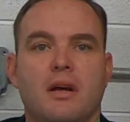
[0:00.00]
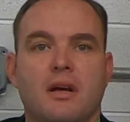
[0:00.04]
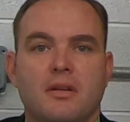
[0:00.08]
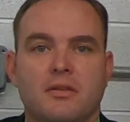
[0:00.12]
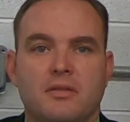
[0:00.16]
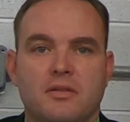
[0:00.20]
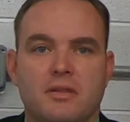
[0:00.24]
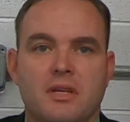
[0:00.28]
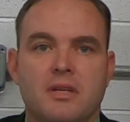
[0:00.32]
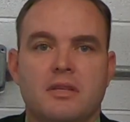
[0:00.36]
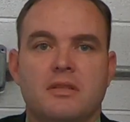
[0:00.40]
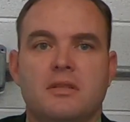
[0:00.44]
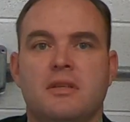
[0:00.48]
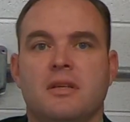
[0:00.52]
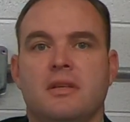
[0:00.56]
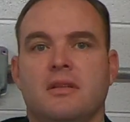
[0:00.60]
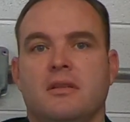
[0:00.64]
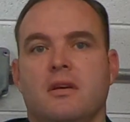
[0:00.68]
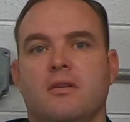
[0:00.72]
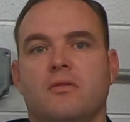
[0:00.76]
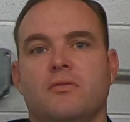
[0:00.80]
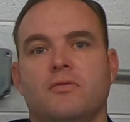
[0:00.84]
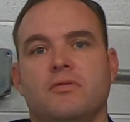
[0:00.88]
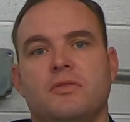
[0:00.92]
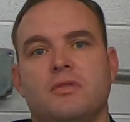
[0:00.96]
assisting
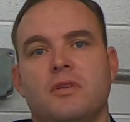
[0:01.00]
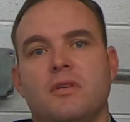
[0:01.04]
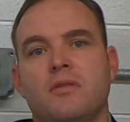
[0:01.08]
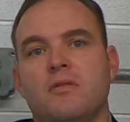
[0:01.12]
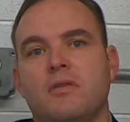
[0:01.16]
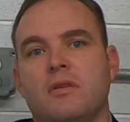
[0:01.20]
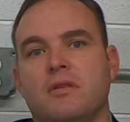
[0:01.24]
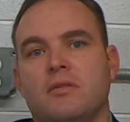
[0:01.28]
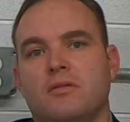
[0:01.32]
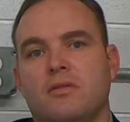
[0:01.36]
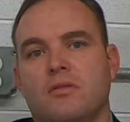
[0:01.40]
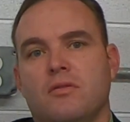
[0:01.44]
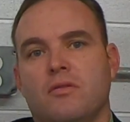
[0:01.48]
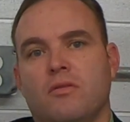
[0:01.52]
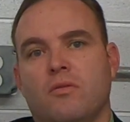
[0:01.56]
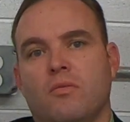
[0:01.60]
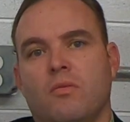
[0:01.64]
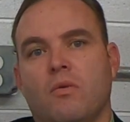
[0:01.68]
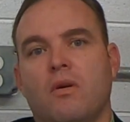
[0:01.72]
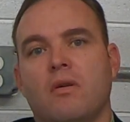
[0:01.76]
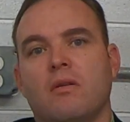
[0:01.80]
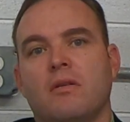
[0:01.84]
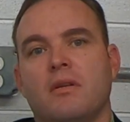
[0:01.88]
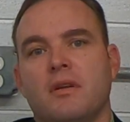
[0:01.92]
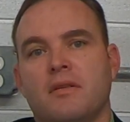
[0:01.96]
those students who are
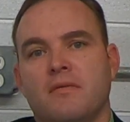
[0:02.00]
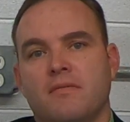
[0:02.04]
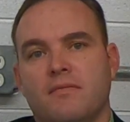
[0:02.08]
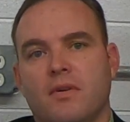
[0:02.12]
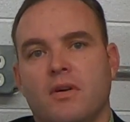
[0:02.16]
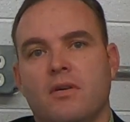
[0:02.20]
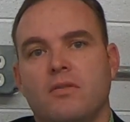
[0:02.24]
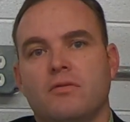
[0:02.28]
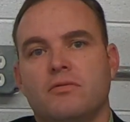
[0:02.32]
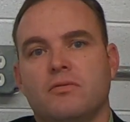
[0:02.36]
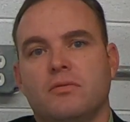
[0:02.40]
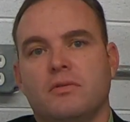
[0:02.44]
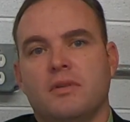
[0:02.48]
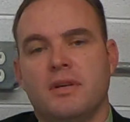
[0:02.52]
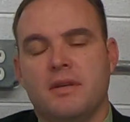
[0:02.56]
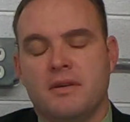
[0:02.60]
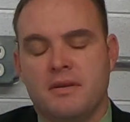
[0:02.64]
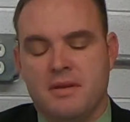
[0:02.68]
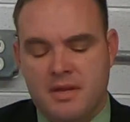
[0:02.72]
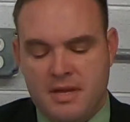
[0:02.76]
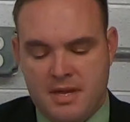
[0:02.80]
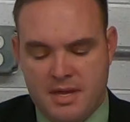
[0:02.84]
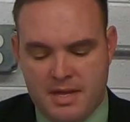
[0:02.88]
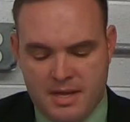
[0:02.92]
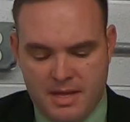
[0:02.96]
working virtually
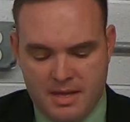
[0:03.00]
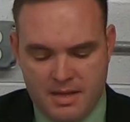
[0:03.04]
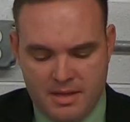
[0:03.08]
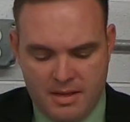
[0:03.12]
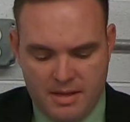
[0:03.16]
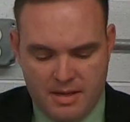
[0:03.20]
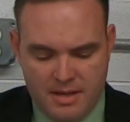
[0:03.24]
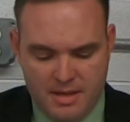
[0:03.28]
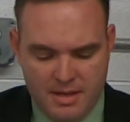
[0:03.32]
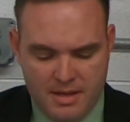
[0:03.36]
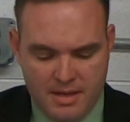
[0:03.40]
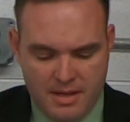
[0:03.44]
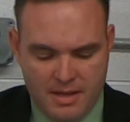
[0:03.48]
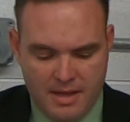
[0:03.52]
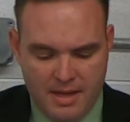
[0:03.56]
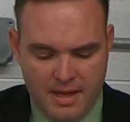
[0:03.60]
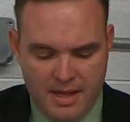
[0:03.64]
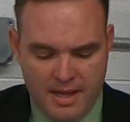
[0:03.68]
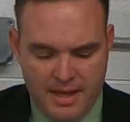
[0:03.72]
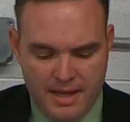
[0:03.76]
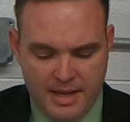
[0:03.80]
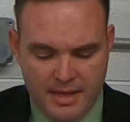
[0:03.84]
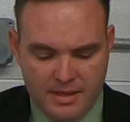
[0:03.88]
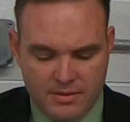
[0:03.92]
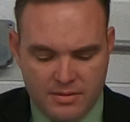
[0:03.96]

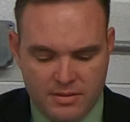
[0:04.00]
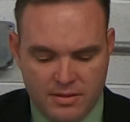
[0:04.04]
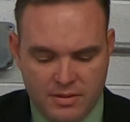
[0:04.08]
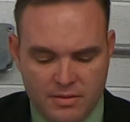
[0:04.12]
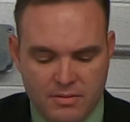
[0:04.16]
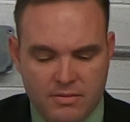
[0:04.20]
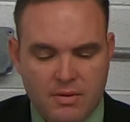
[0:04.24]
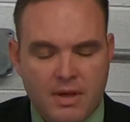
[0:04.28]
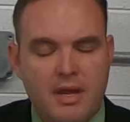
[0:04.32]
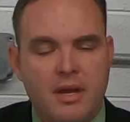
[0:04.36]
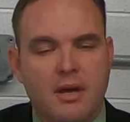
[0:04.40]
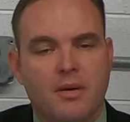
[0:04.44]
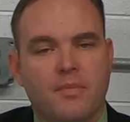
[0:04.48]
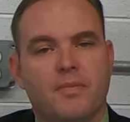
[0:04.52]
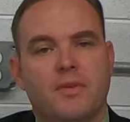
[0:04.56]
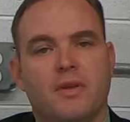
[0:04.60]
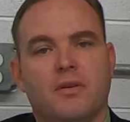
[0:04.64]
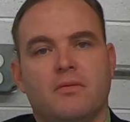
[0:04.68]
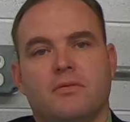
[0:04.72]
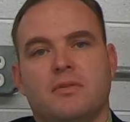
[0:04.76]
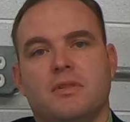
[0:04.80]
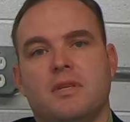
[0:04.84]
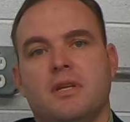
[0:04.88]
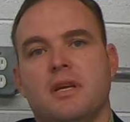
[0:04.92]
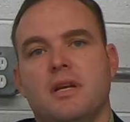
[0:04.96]
and to help
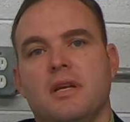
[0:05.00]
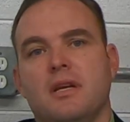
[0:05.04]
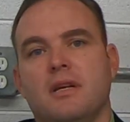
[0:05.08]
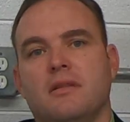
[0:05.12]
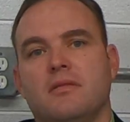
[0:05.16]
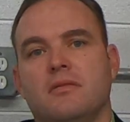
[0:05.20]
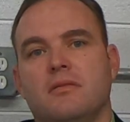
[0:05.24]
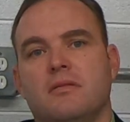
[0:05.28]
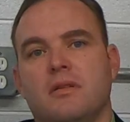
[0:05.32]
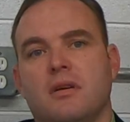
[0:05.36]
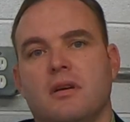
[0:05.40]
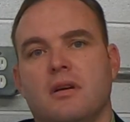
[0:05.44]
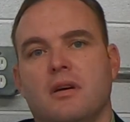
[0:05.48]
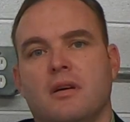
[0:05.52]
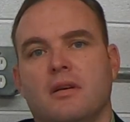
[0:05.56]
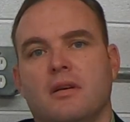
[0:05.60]
those kids